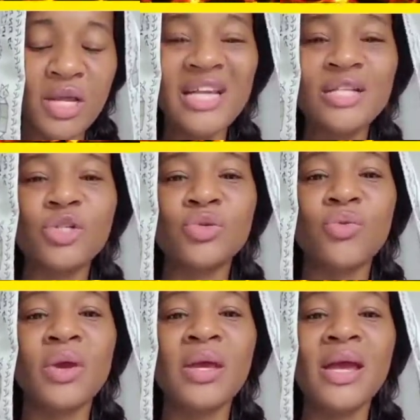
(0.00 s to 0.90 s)

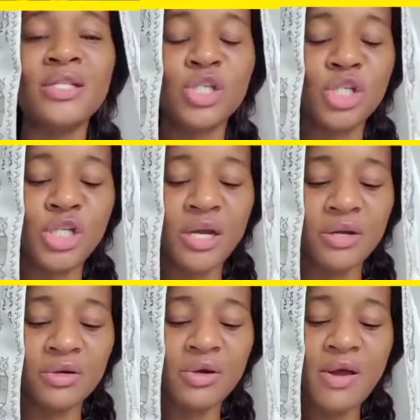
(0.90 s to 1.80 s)
enjoy, and
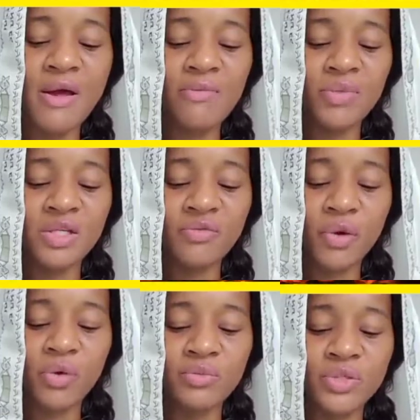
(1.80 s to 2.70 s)
share these
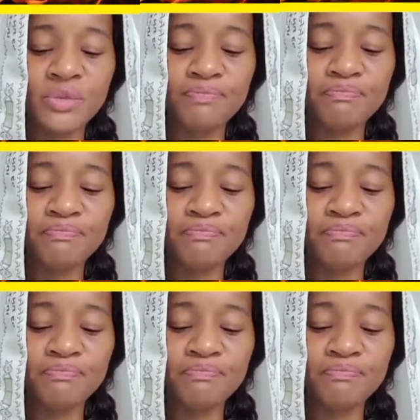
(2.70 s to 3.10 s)
films.